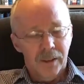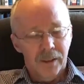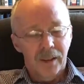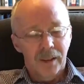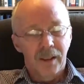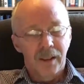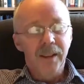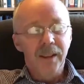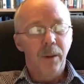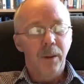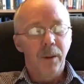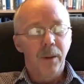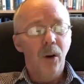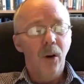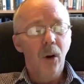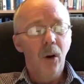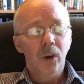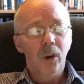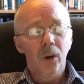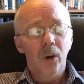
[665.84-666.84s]
Yeah,
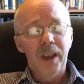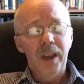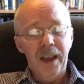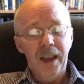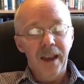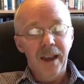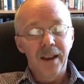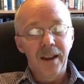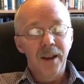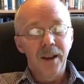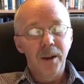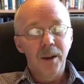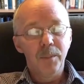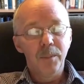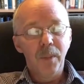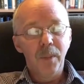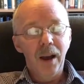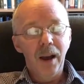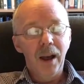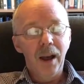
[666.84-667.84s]
okay.
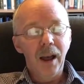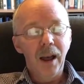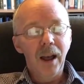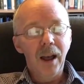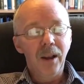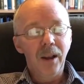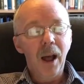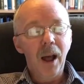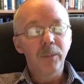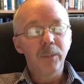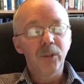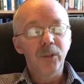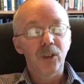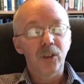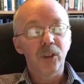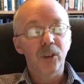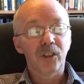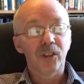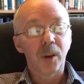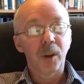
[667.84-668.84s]
I'm
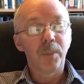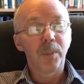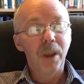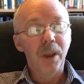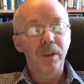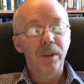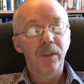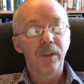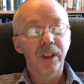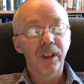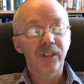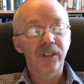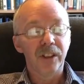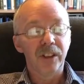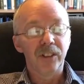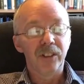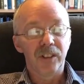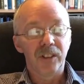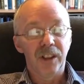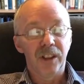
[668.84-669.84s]
sure some people are
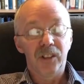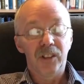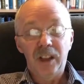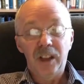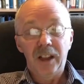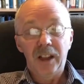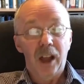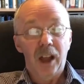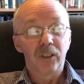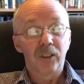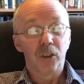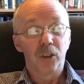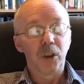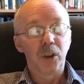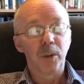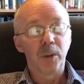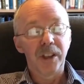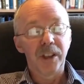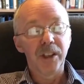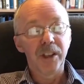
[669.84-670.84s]
listening to this, and I don't know
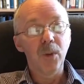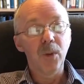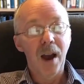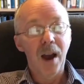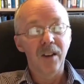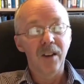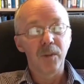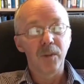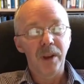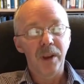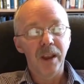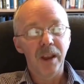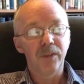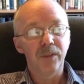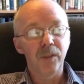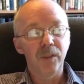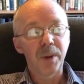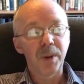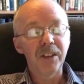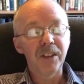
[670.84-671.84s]
whether you have, but if
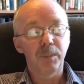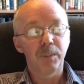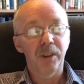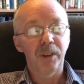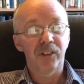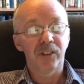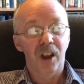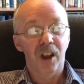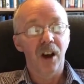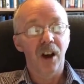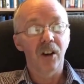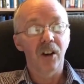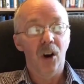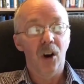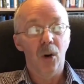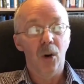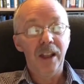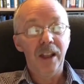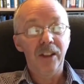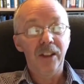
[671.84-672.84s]
you've been to
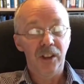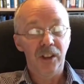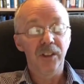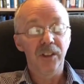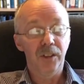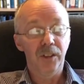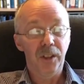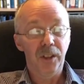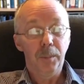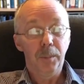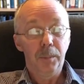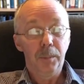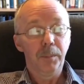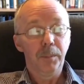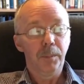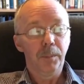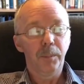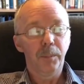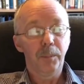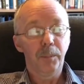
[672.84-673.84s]
Busaco, it's another
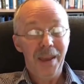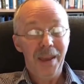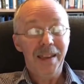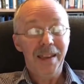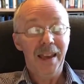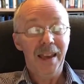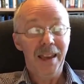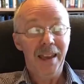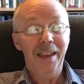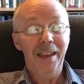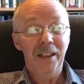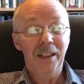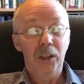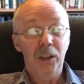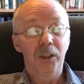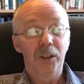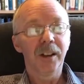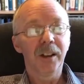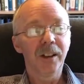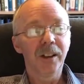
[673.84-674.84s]
big
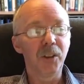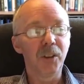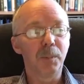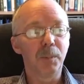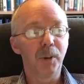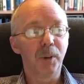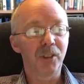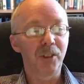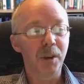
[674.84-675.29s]
hill, to put it